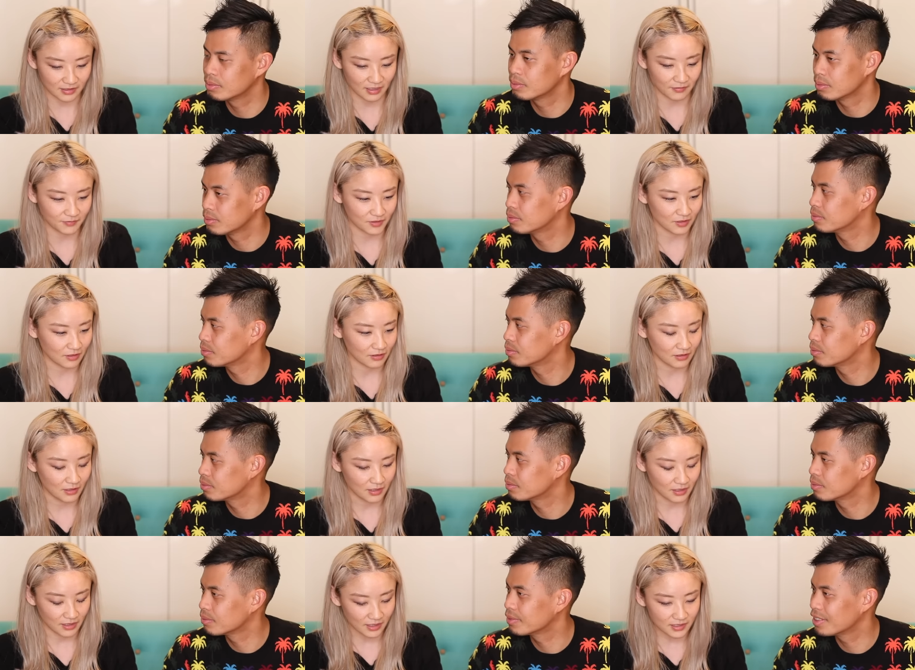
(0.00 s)
Speaker 1: left on the
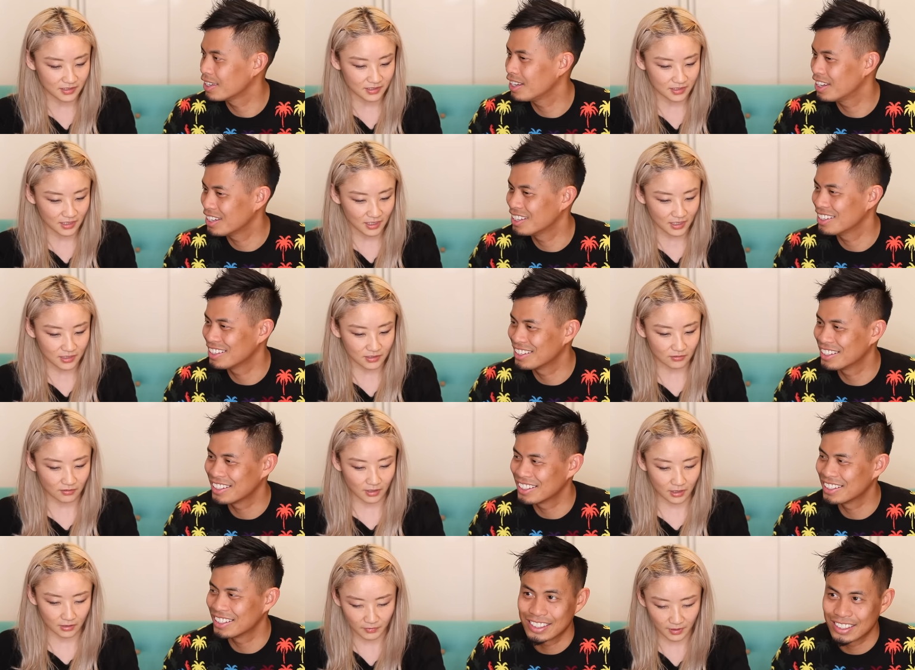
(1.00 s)
list yeah. so
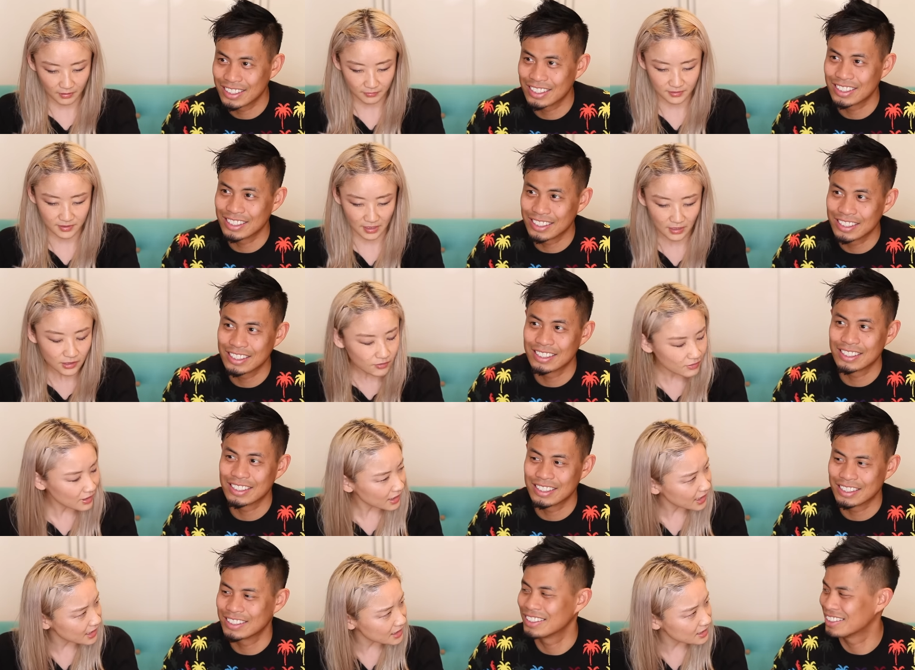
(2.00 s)
like they send you
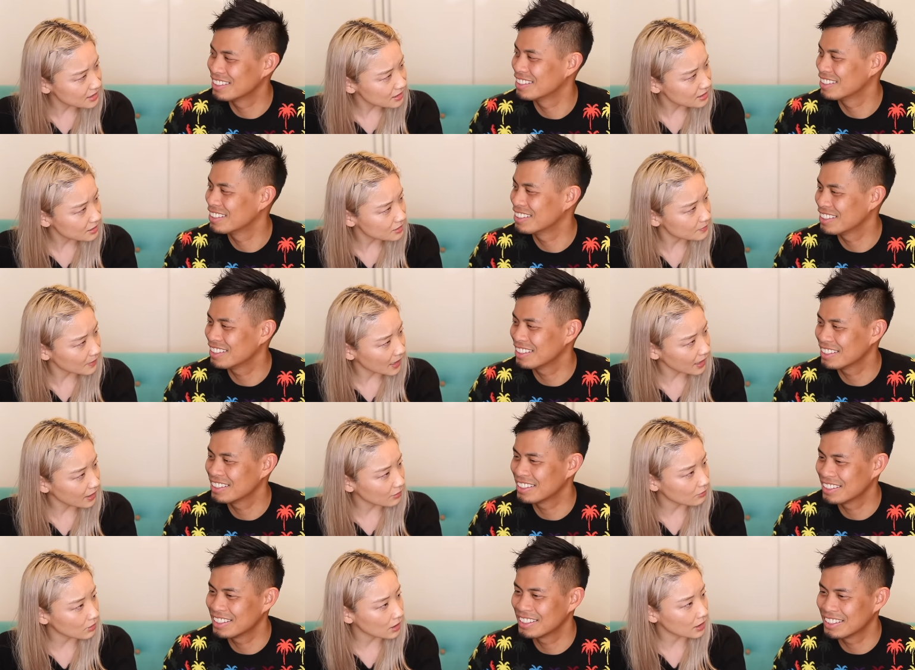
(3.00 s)
the list to
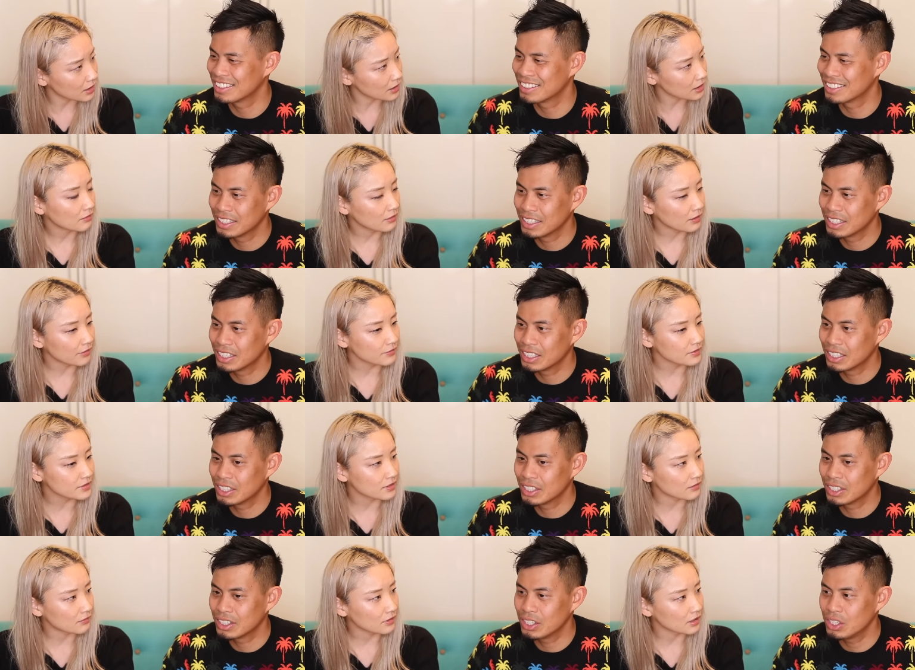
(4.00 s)
buy or like how
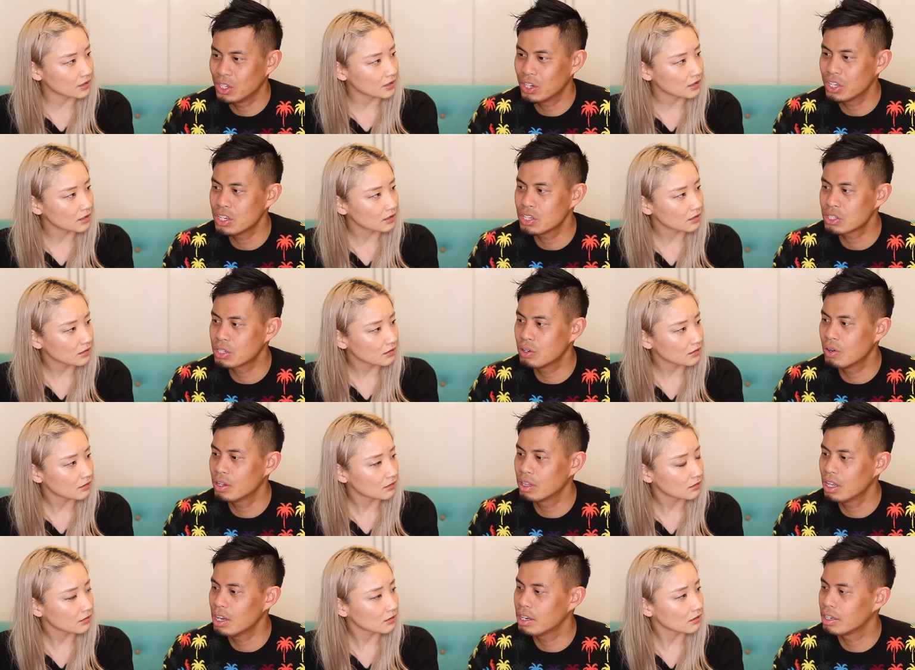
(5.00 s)
does that work you
Speaker 2: can just go
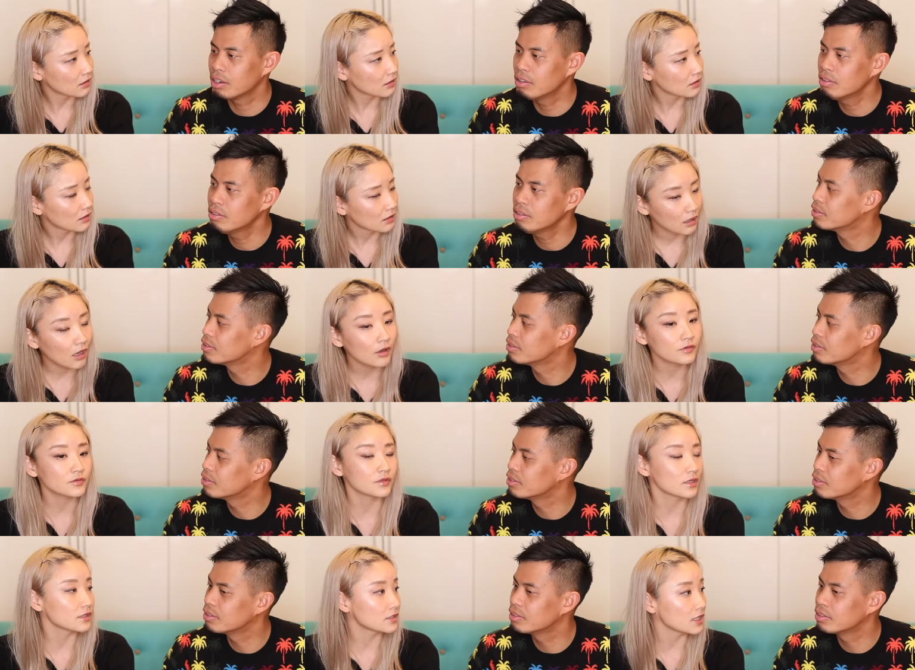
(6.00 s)
online no
Speaker 1: oh
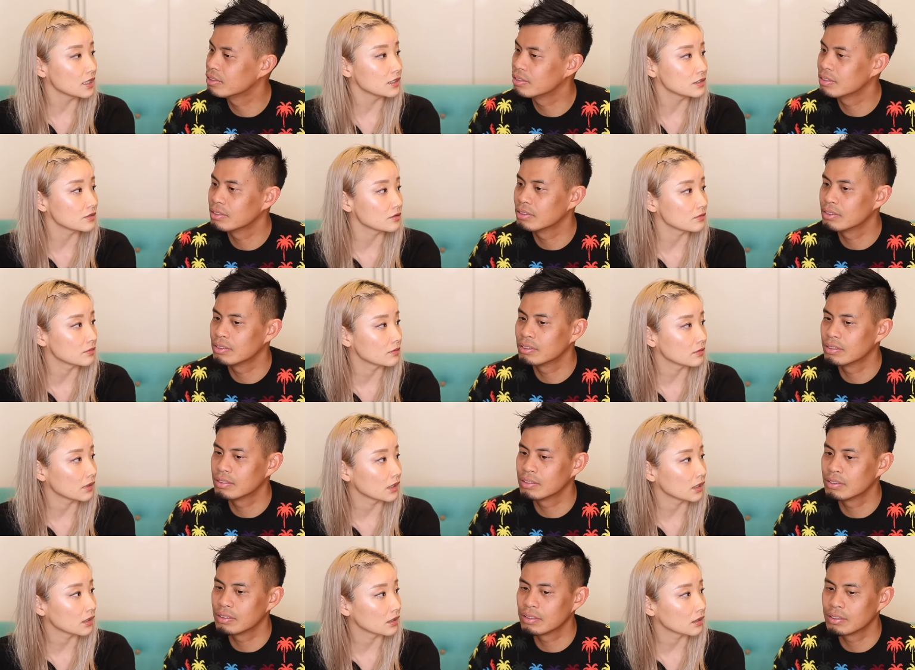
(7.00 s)
so they send you
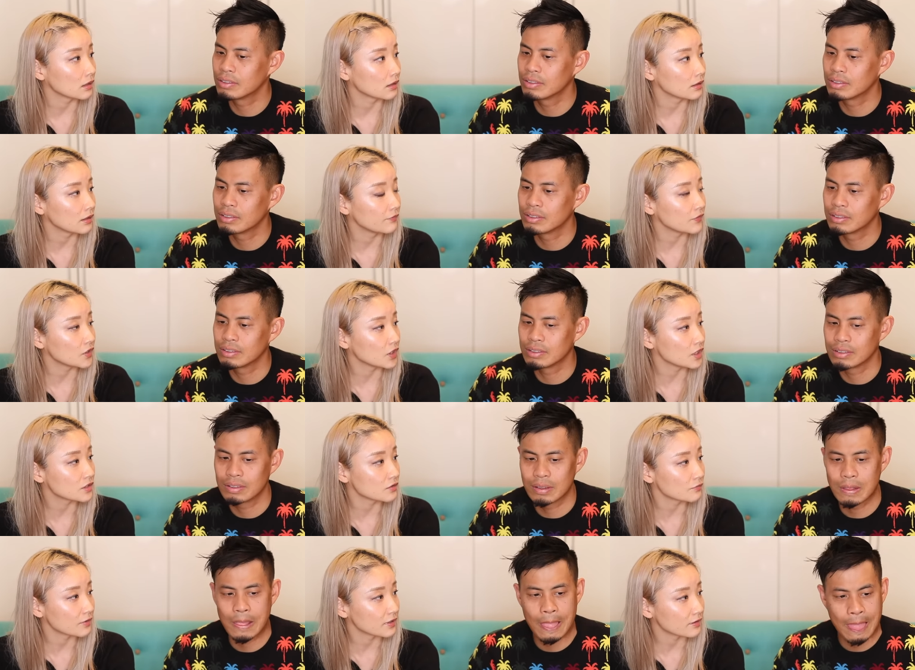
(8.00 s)
like a
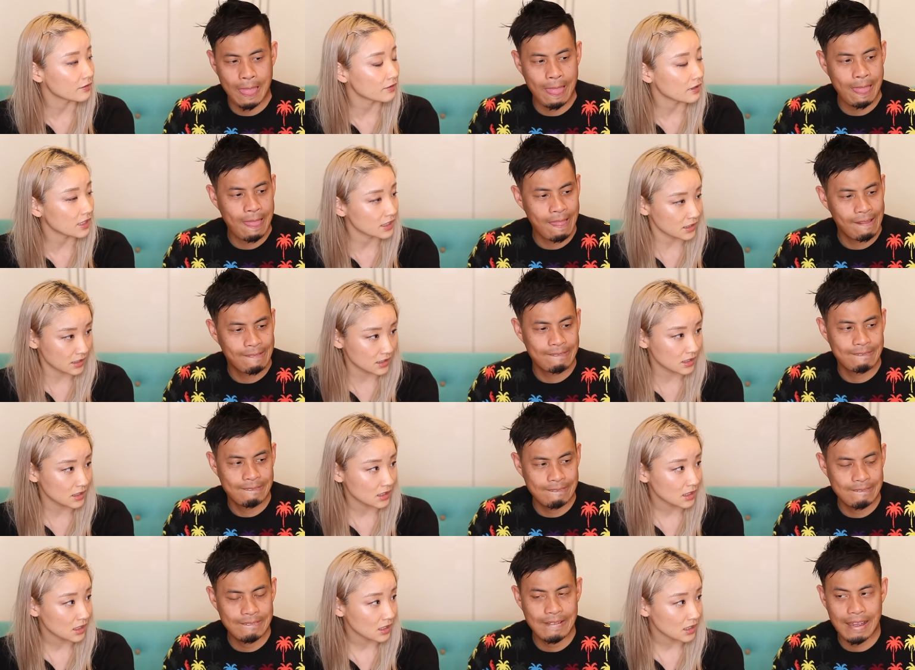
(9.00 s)
invitation with list
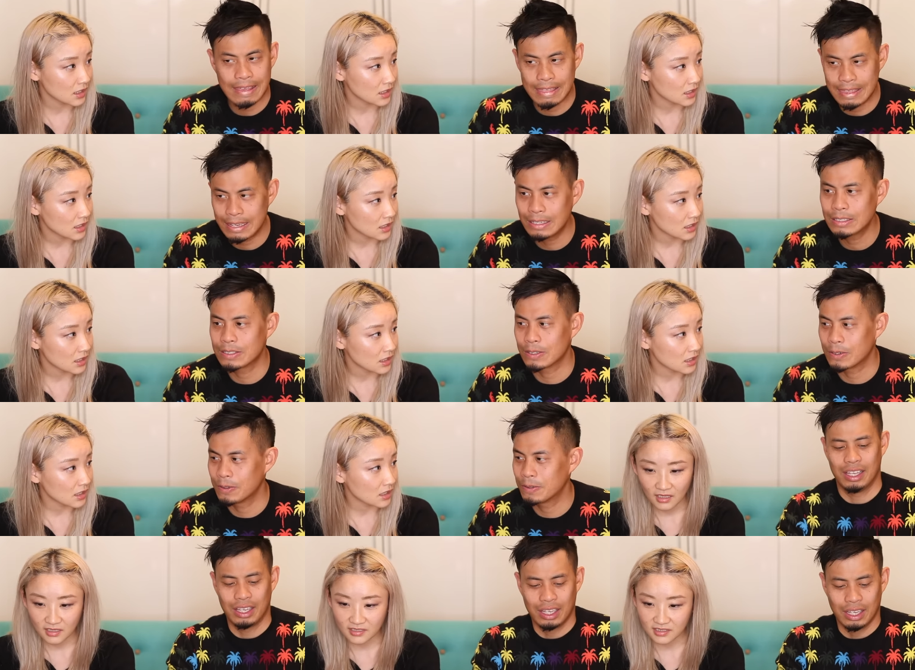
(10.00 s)
Speaker 2: I think
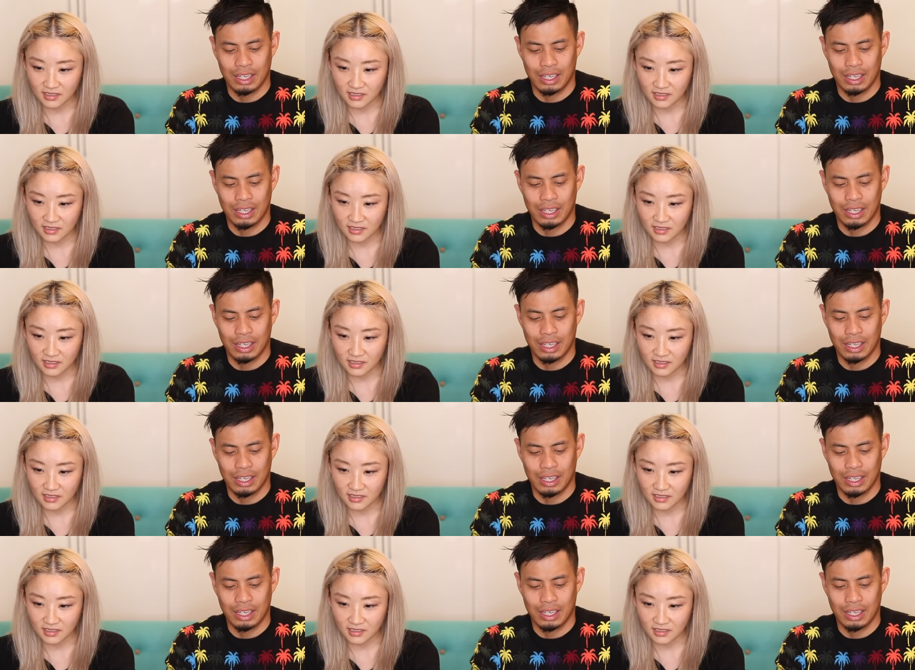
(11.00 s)
so.
Speaker 1: That's